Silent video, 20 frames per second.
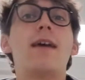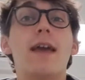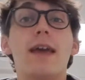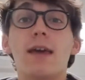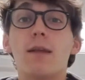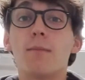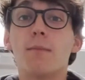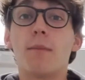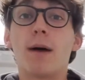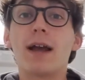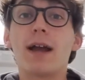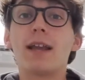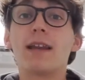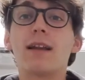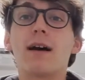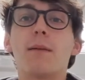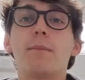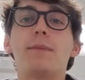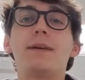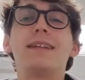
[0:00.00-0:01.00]
it might
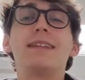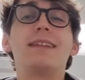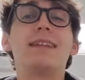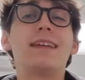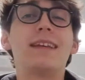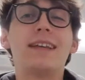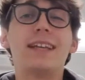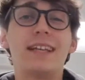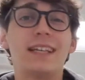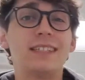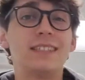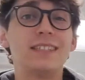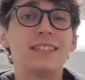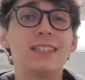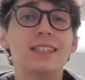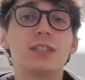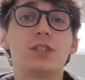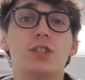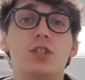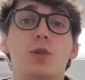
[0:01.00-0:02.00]
not be the
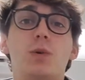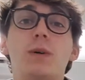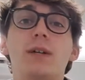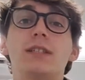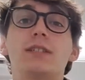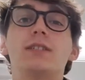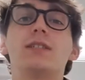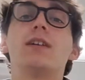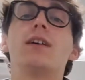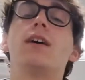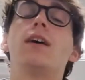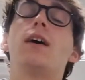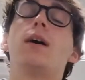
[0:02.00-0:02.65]
easiest choice,